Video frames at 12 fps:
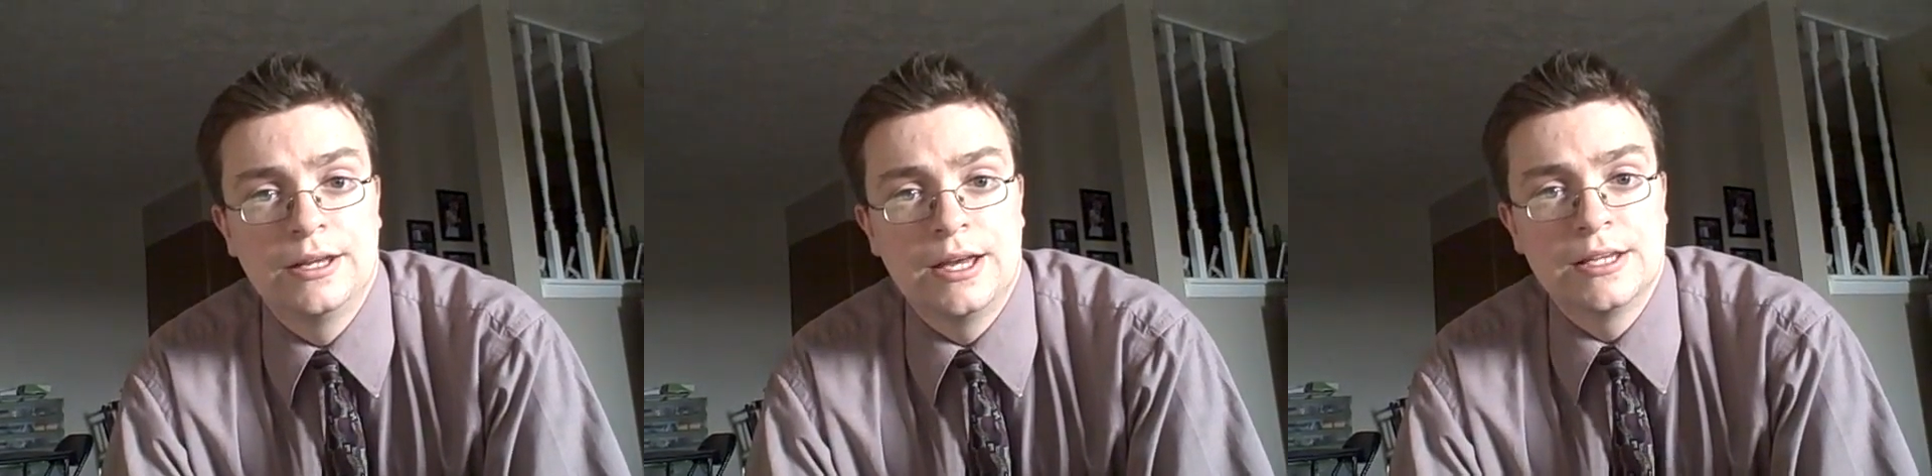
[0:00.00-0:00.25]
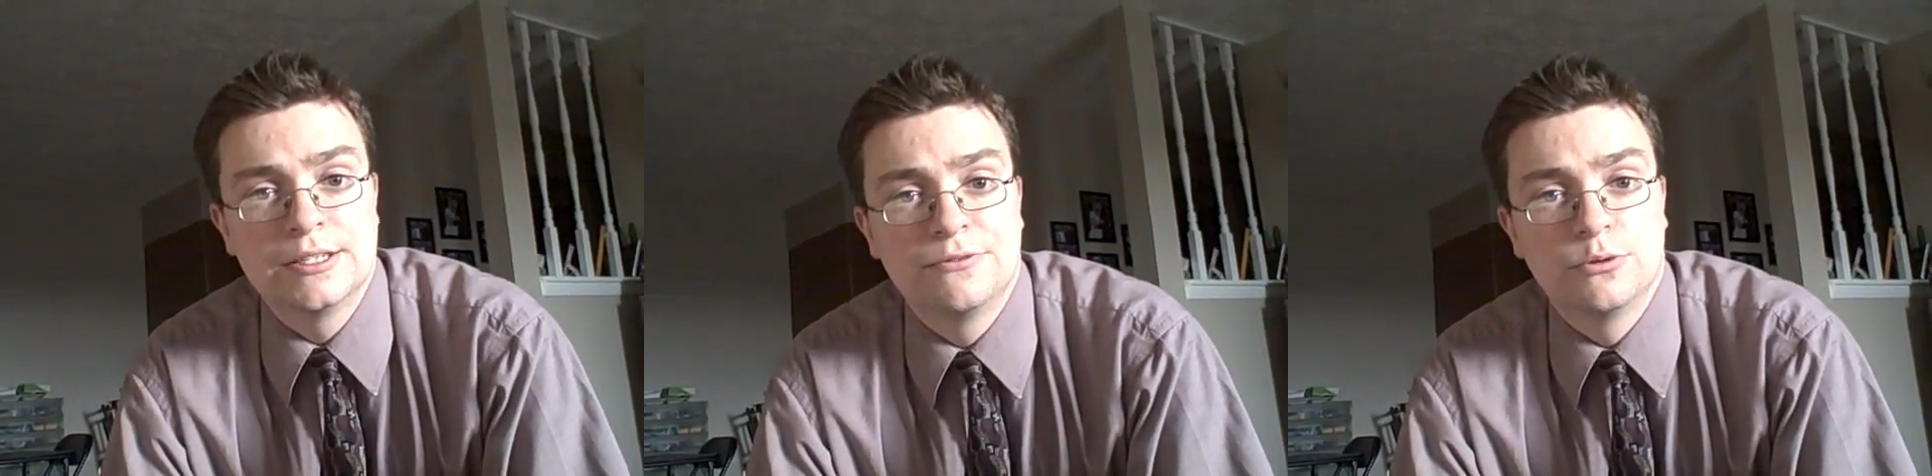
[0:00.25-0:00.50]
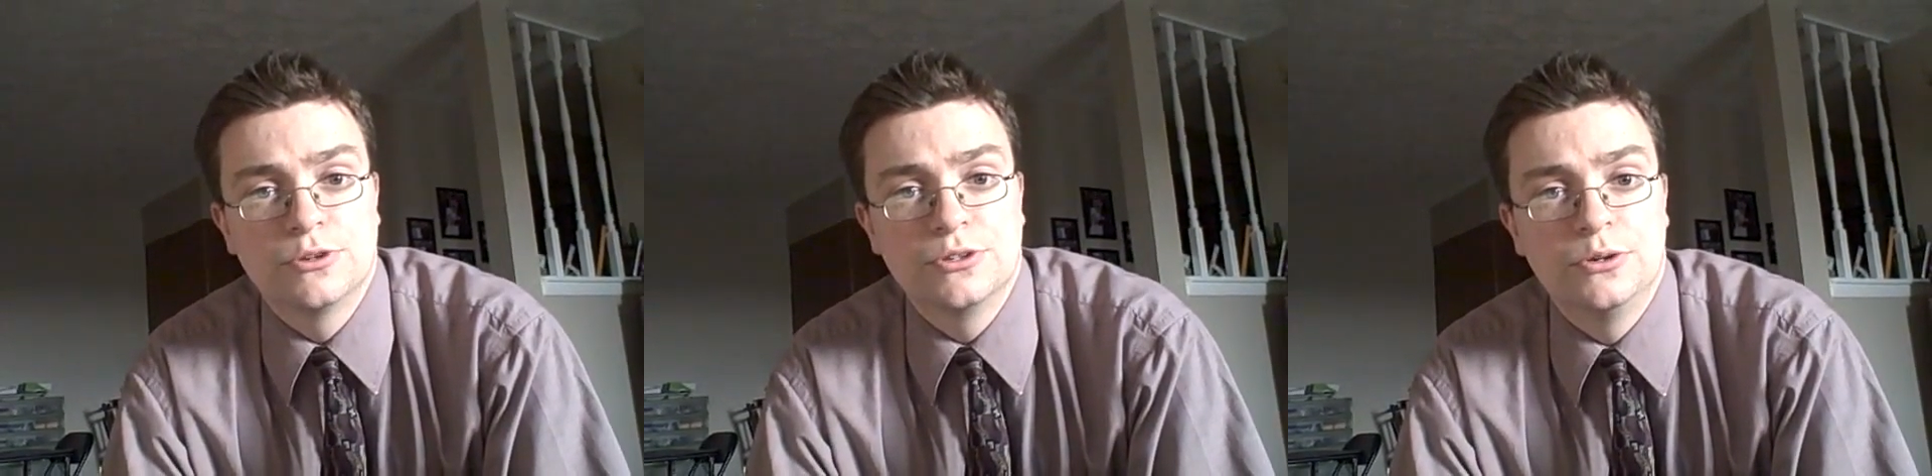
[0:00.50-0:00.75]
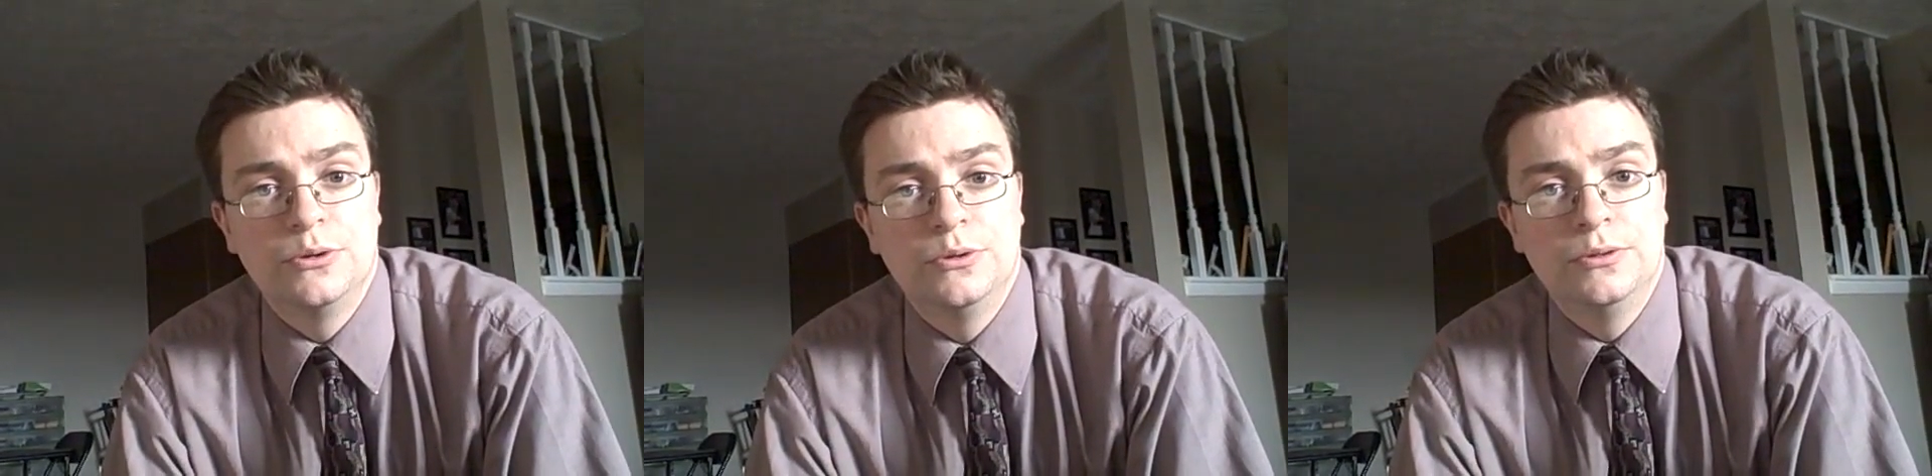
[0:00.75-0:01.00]
as
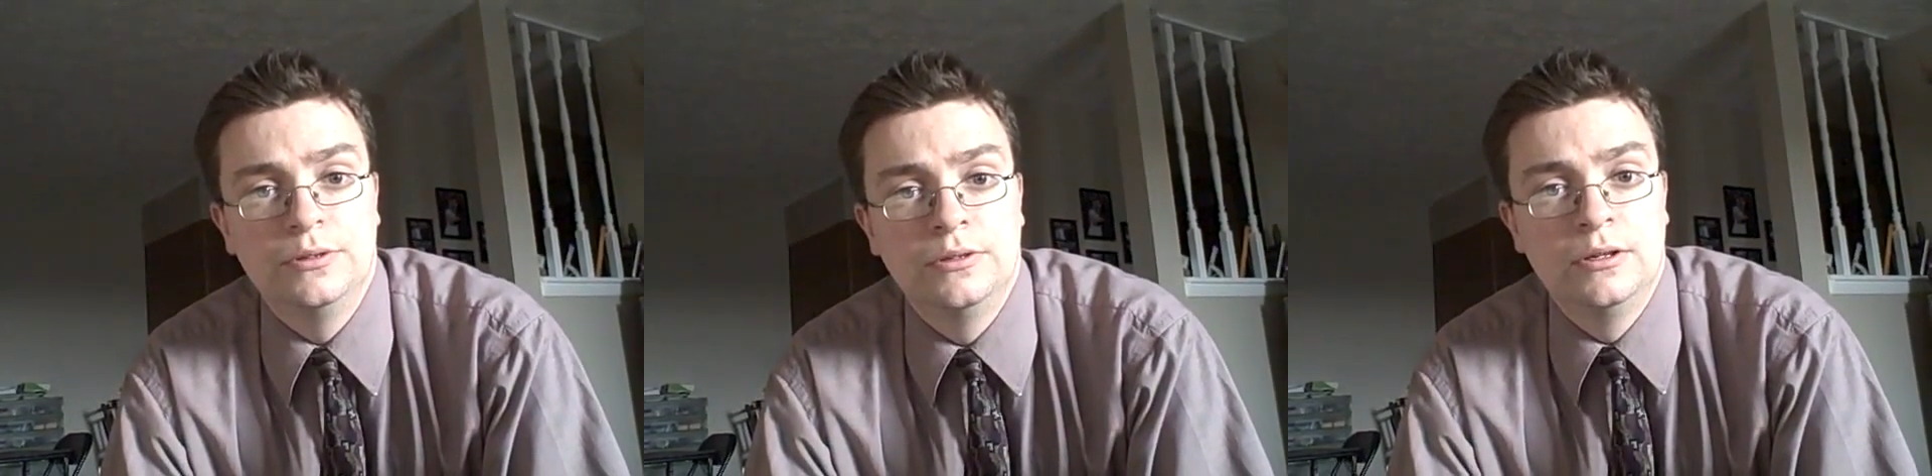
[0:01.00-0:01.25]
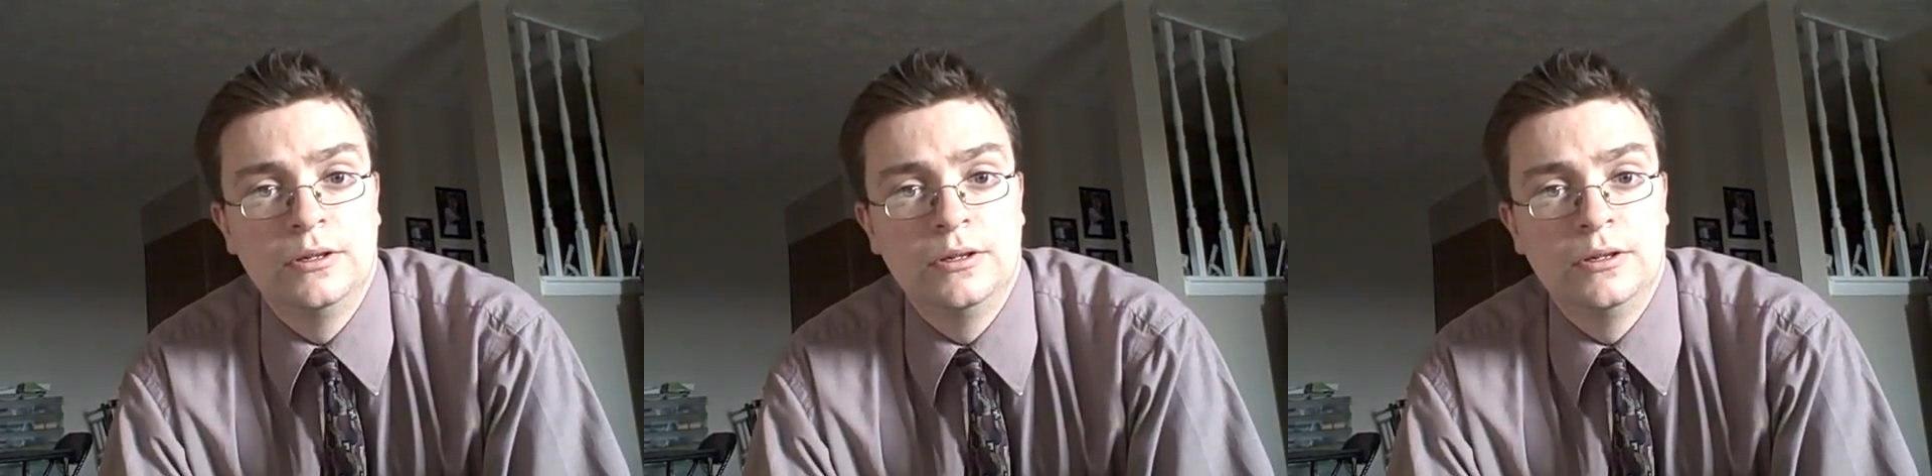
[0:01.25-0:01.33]
foretold,